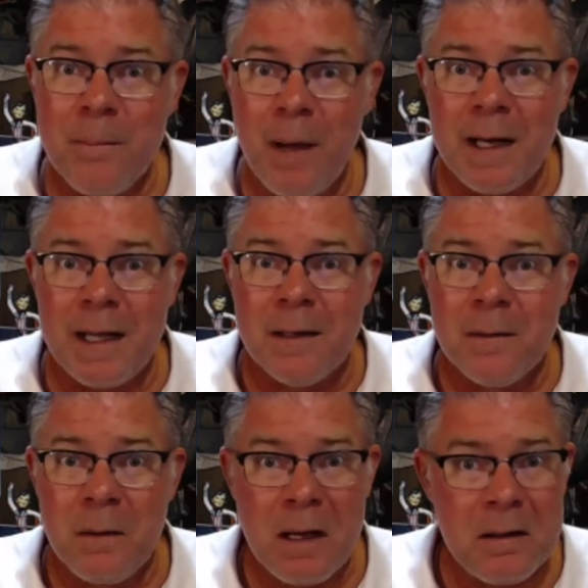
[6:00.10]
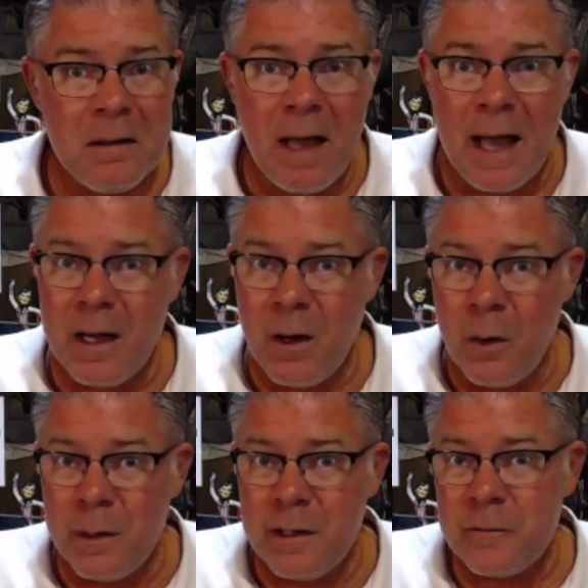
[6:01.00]
money, right? I
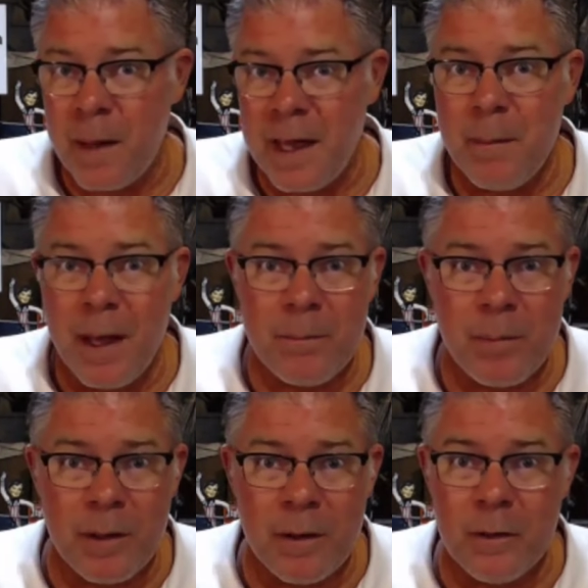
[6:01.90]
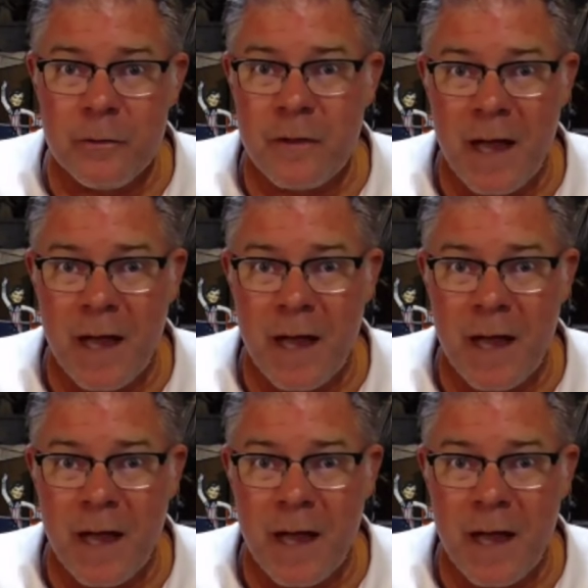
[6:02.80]
always pay my bills.